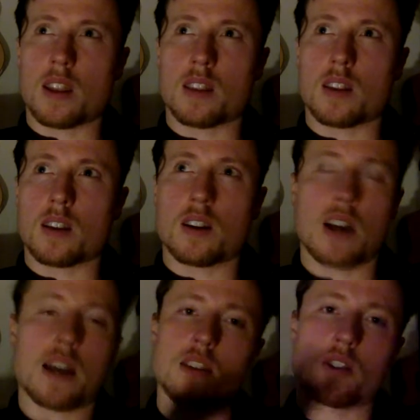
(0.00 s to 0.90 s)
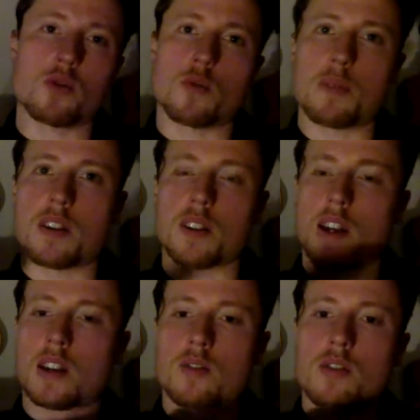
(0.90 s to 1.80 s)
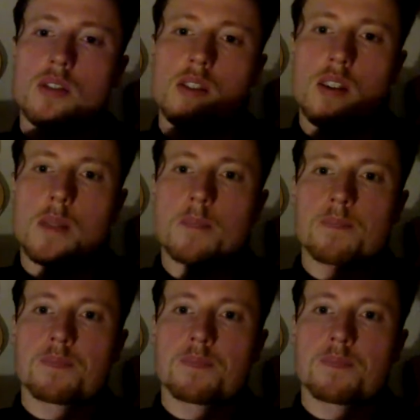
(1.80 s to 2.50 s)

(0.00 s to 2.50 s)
and other European countries. Yeah.